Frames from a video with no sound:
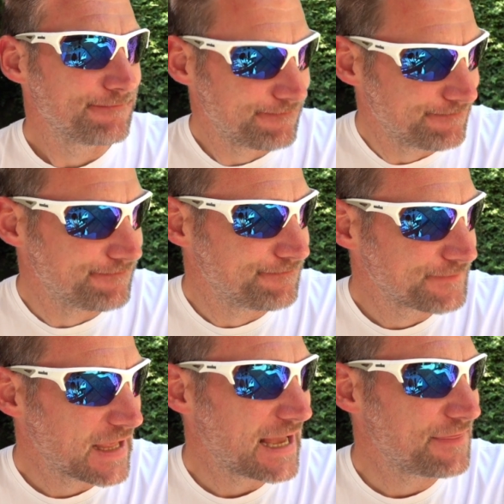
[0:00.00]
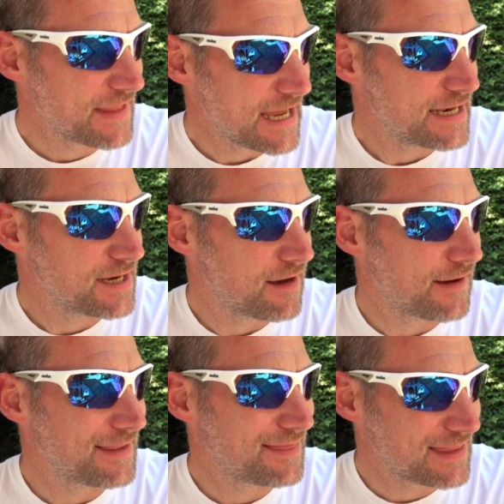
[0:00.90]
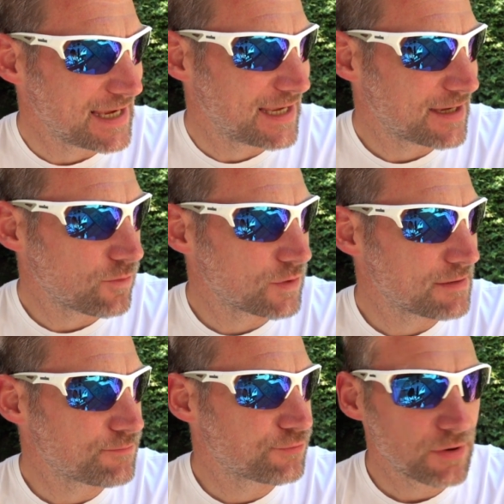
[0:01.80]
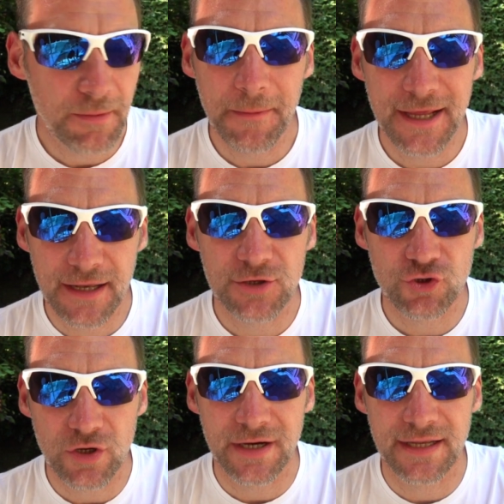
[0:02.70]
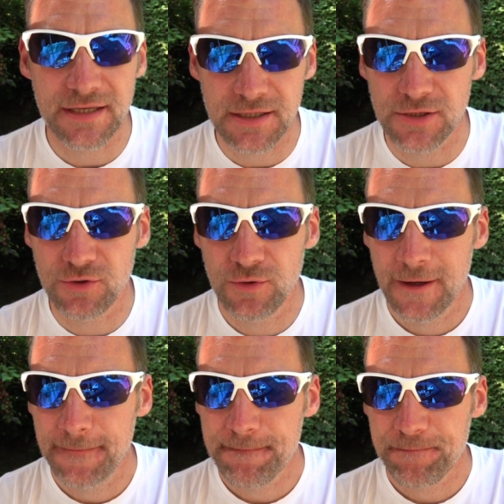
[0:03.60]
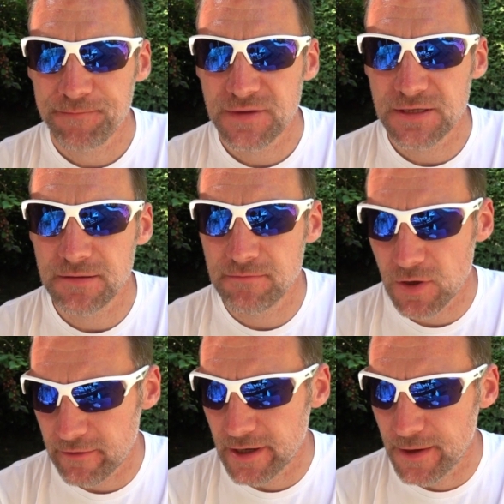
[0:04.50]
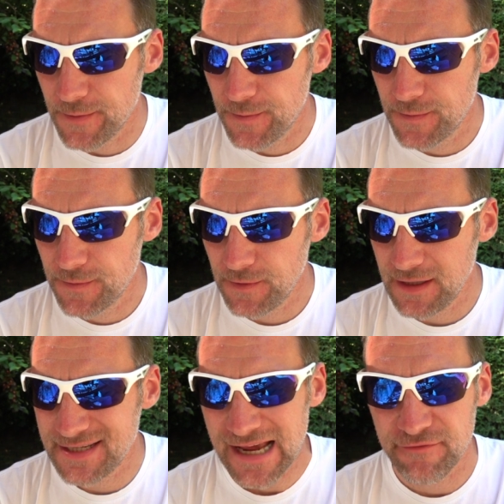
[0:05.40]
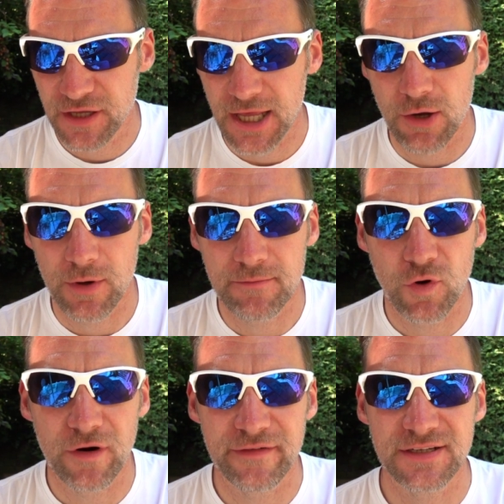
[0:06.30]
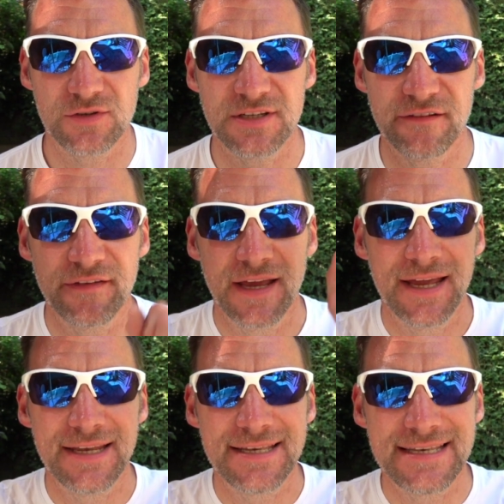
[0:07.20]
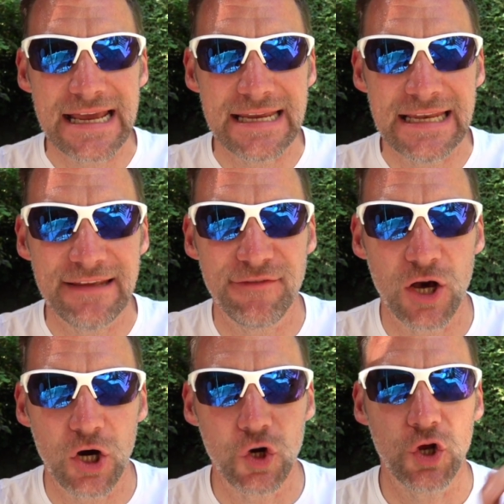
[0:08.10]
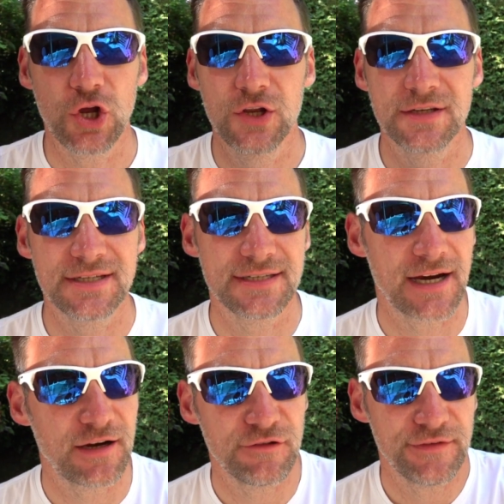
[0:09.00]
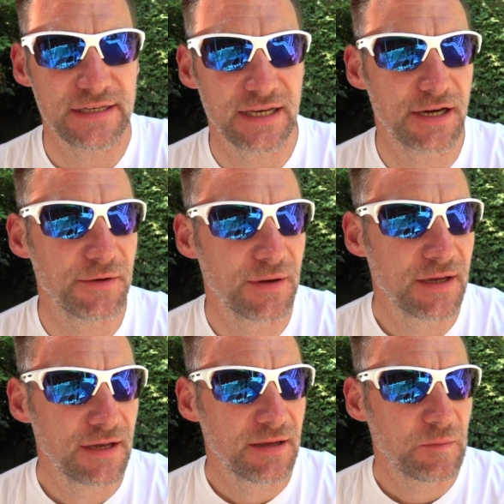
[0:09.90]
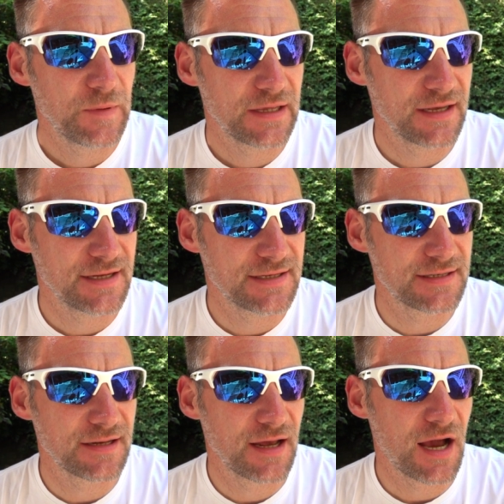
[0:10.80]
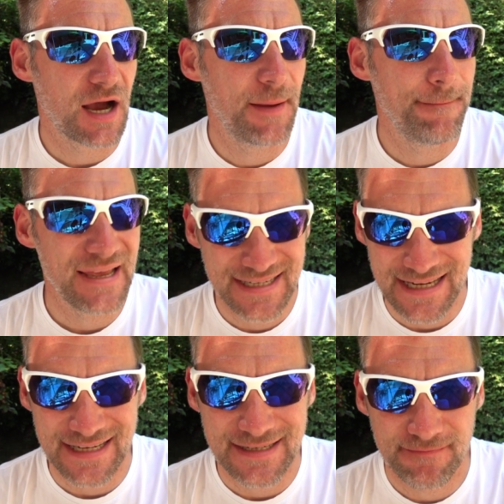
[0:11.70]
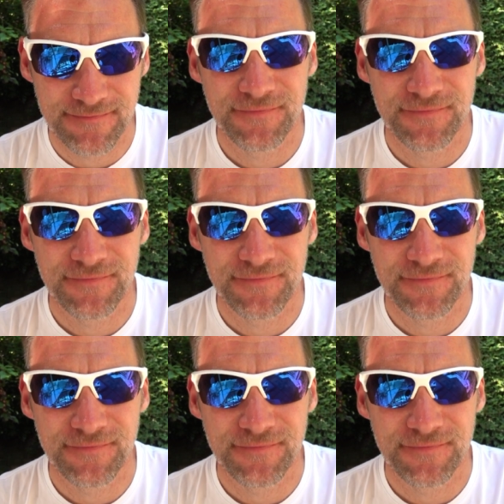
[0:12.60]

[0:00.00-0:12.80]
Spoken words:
And then I think what I'm probably going to try and do tomorrow is have a go at more of a sort of daily vlog style video, because I miss it.